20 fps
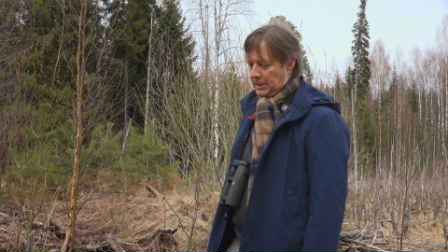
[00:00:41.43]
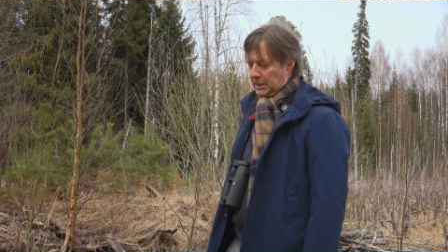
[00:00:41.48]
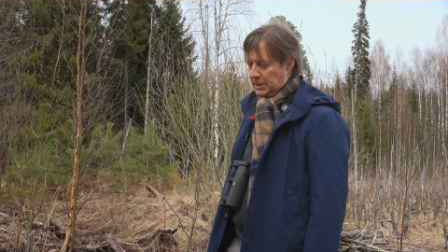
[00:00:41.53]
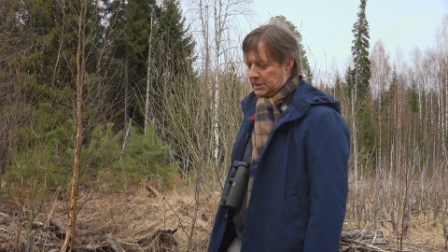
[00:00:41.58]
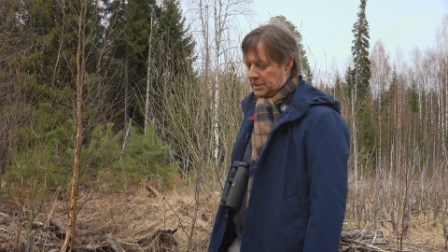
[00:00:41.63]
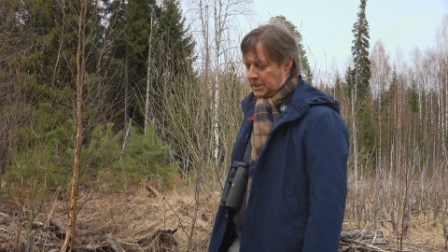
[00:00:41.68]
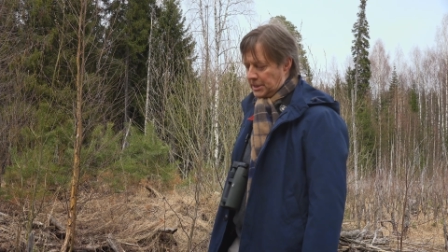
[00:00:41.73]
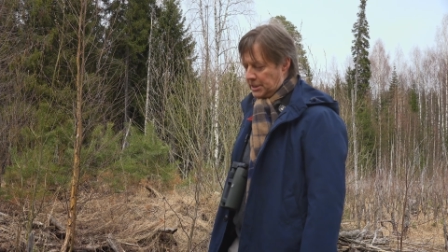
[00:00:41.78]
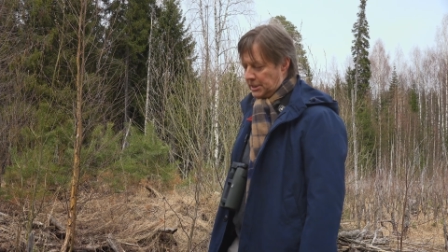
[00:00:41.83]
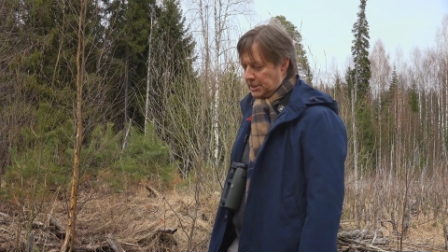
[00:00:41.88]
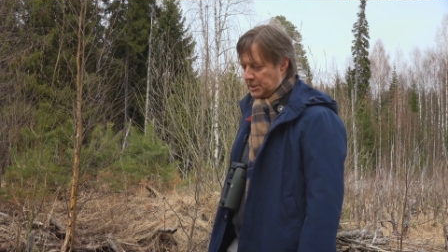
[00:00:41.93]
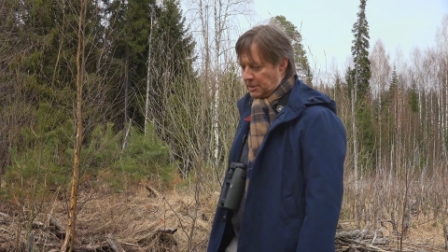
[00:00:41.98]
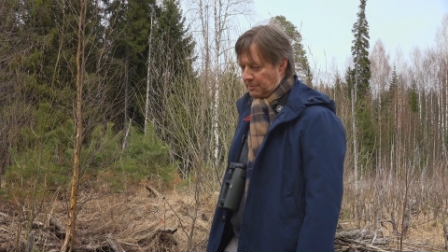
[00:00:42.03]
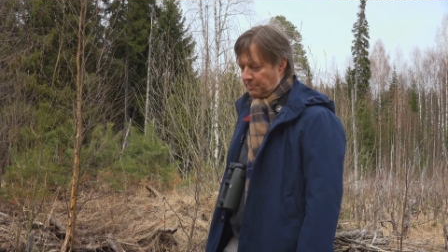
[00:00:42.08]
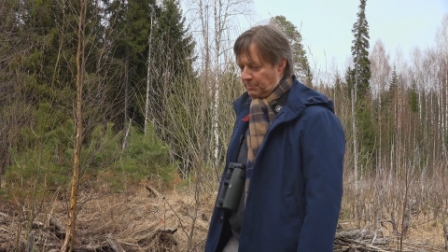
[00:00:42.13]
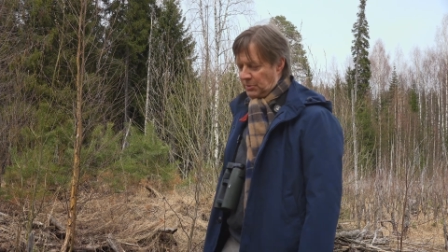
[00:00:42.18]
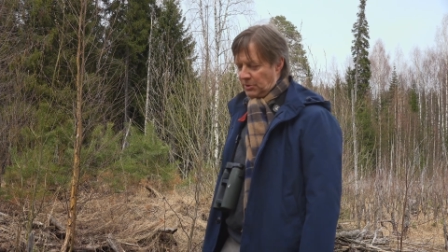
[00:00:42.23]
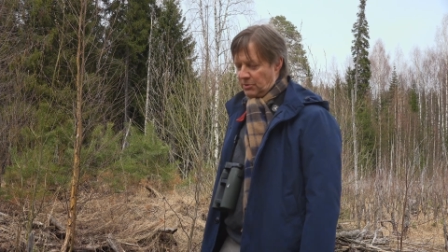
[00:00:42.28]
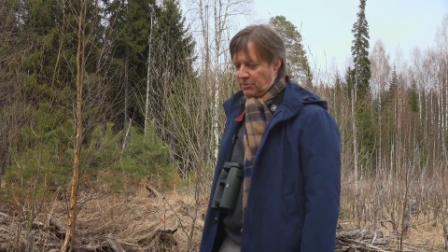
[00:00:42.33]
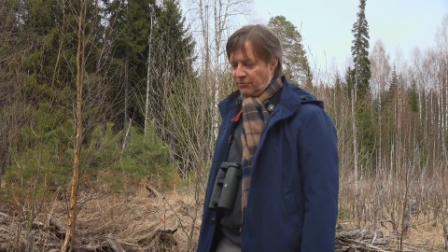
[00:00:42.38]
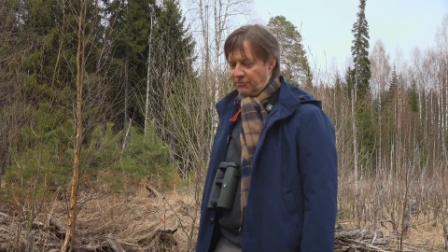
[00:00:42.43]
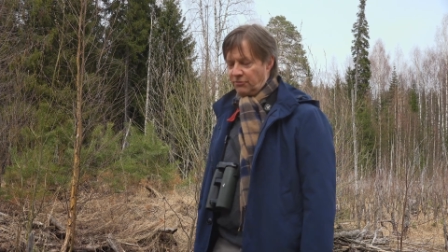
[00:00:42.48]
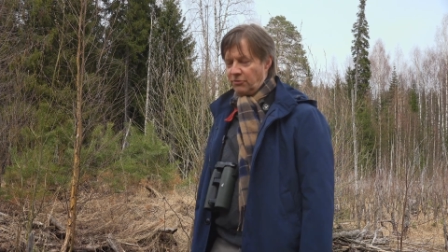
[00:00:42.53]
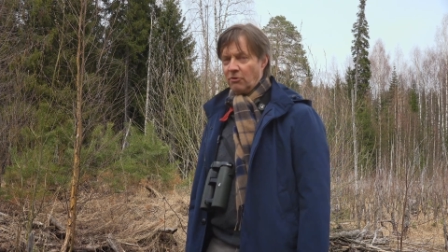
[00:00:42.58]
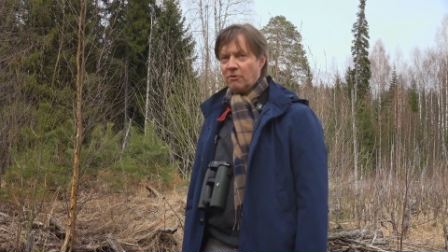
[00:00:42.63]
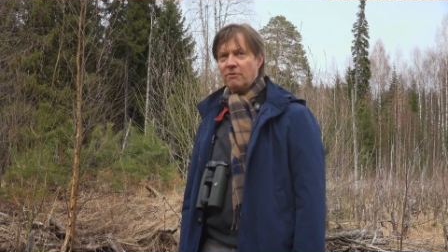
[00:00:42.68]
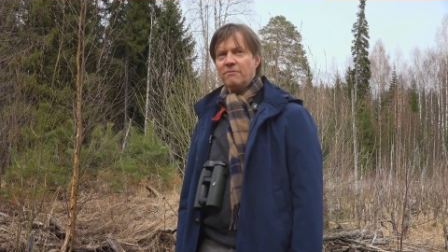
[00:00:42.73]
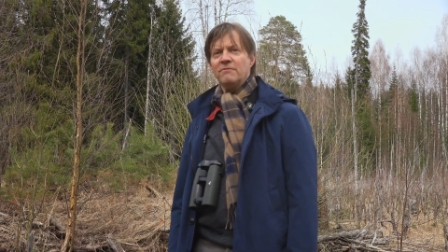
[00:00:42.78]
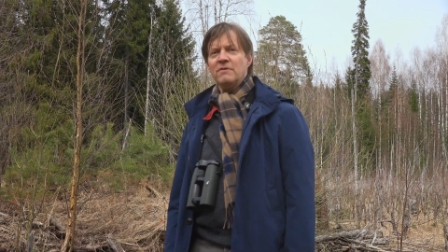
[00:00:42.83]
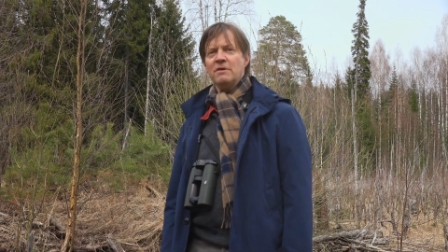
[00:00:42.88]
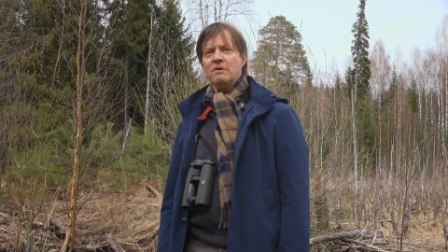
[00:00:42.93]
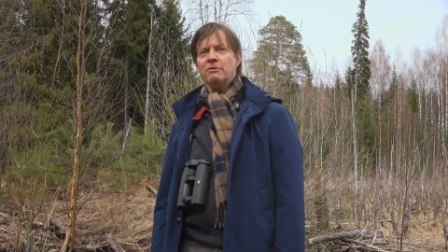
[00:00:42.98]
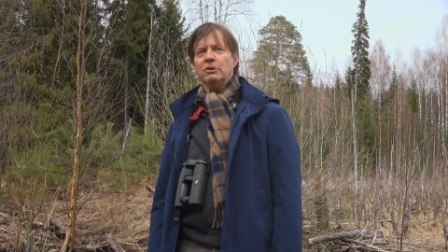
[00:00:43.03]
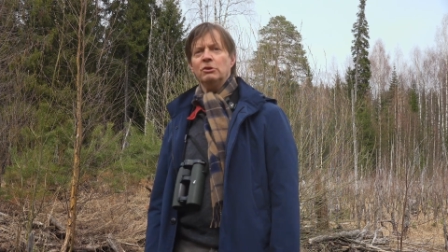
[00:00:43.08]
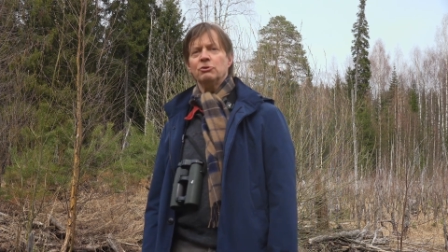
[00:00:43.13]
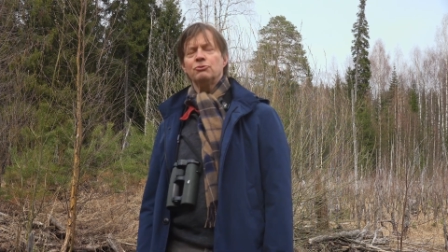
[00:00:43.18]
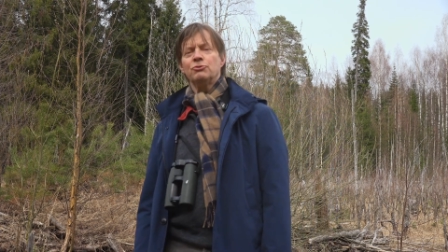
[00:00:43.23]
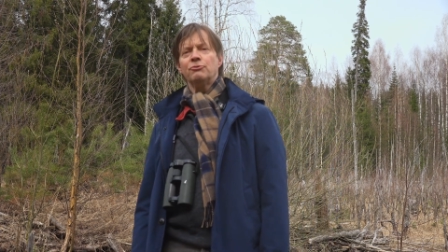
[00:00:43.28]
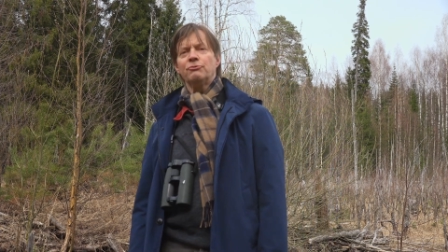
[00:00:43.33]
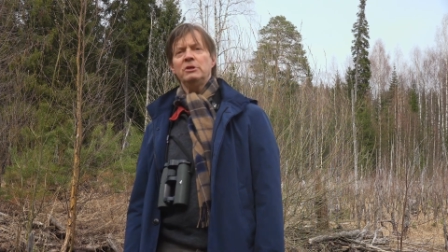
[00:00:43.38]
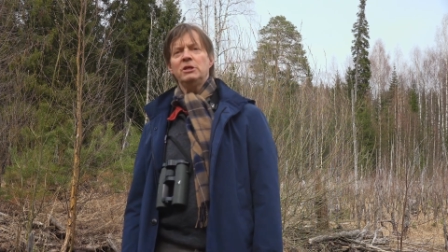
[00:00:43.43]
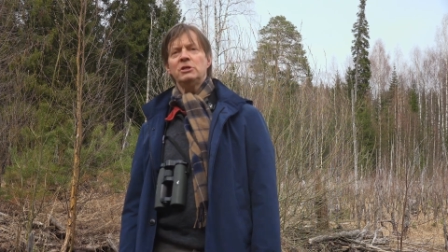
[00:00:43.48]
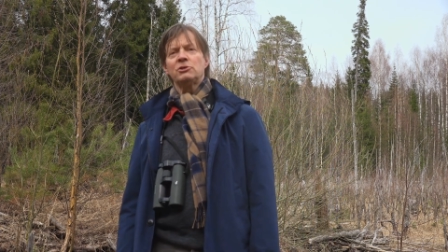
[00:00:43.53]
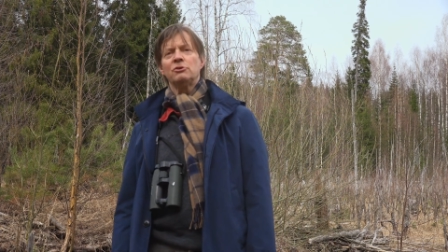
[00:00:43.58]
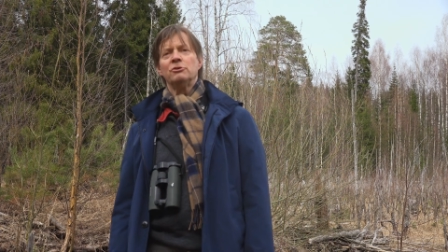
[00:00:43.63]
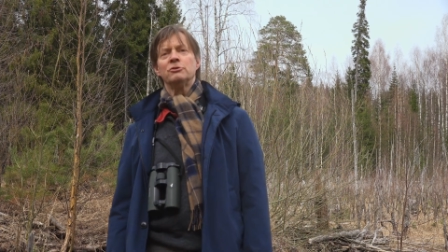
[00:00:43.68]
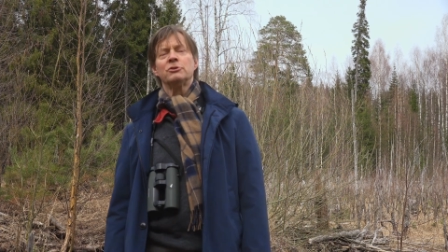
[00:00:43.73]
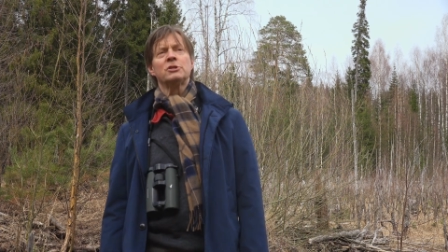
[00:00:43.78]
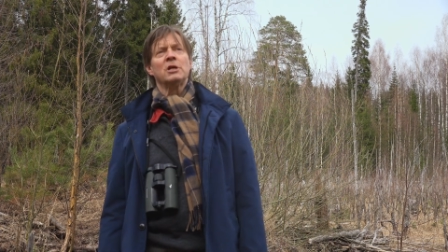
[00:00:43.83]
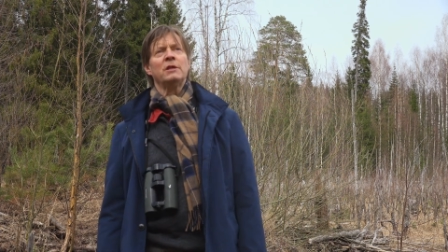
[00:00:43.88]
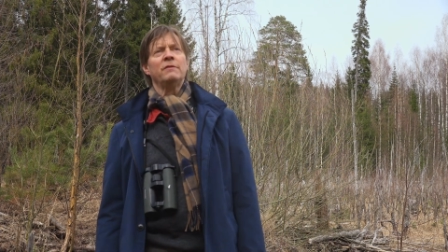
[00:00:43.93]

dis disappeared for various reasons.